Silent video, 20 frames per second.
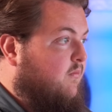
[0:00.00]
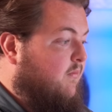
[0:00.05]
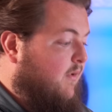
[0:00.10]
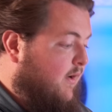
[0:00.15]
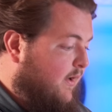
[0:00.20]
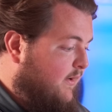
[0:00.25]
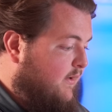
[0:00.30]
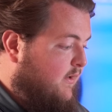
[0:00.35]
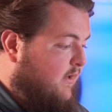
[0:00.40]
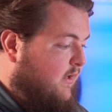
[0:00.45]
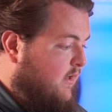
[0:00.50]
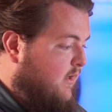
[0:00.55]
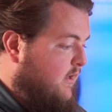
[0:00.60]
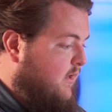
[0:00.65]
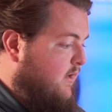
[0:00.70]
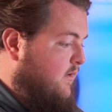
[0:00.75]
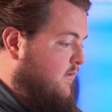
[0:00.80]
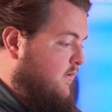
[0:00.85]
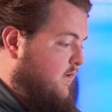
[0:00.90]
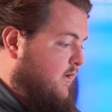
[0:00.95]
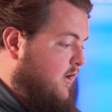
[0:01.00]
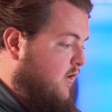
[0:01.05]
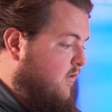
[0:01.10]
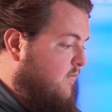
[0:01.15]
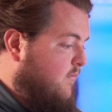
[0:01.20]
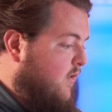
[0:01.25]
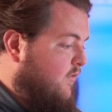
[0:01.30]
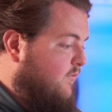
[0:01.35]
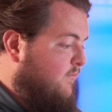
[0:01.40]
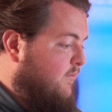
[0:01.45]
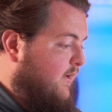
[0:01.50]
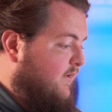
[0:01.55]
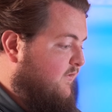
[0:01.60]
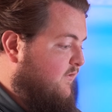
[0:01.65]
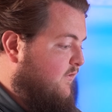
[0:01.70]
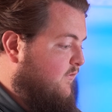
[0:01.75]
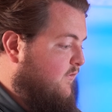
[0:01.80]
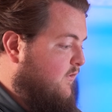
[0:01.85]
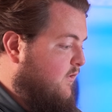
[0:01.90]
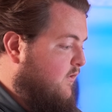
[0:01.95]
but most
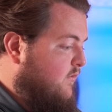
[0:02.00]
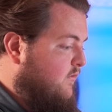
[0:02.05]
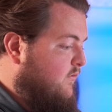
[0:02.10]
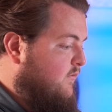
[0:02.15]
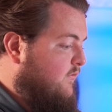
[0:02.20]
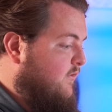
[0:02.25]
places do.